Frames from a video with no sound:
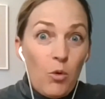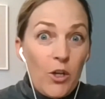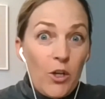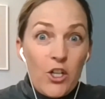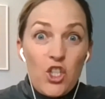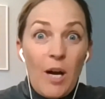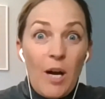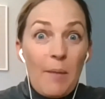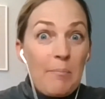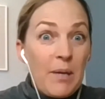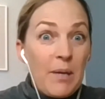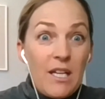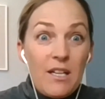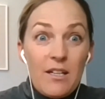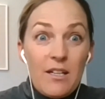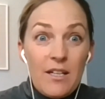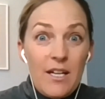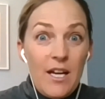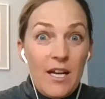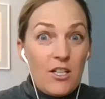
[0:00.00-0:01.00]
jump in
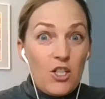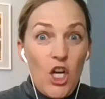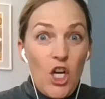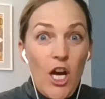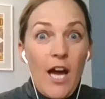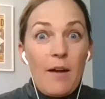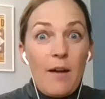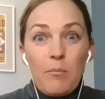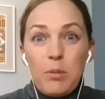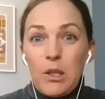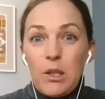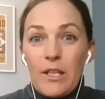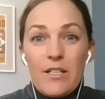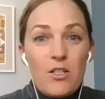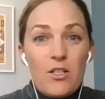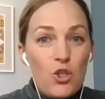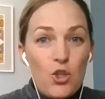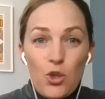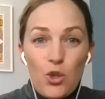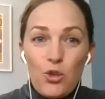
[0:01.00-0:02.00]
and chat,
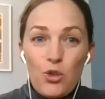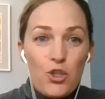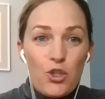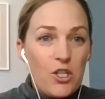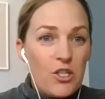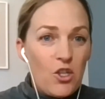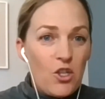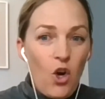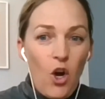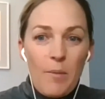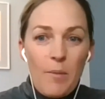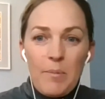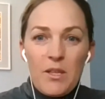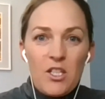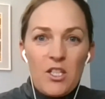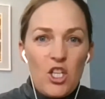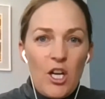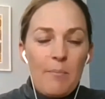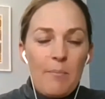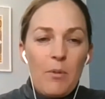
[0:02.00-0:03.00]
please do just type in
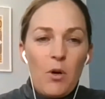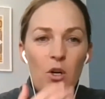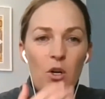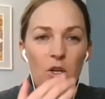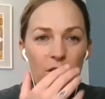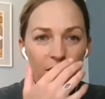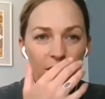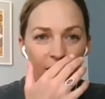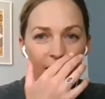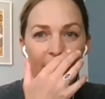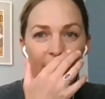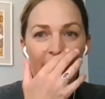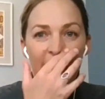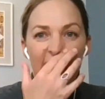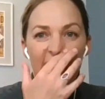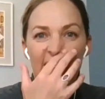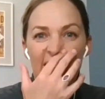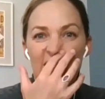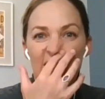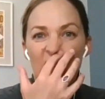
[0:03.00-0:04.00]
the chat box
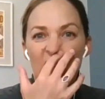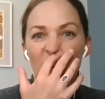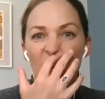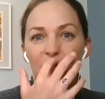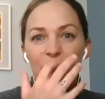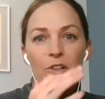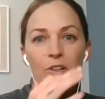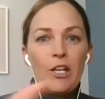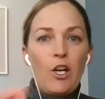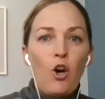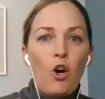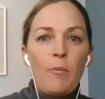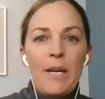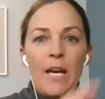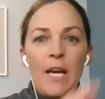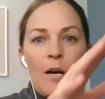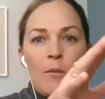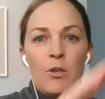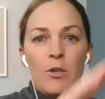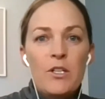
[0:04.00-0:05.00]
and hopefully I'll be
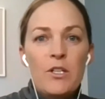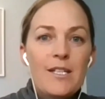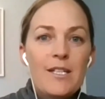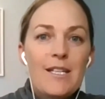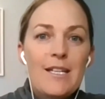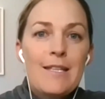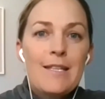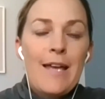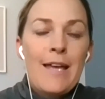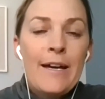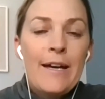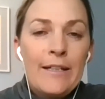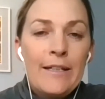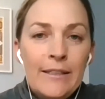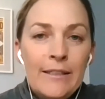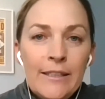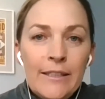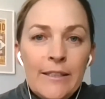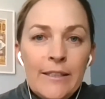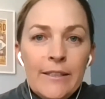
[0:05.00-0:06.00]
able to see that
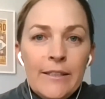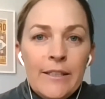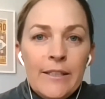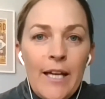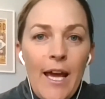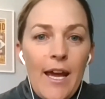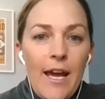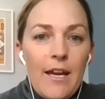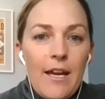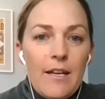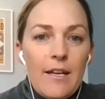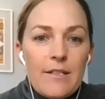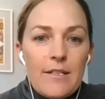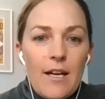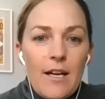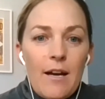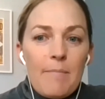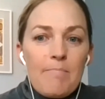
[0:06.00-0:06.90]
and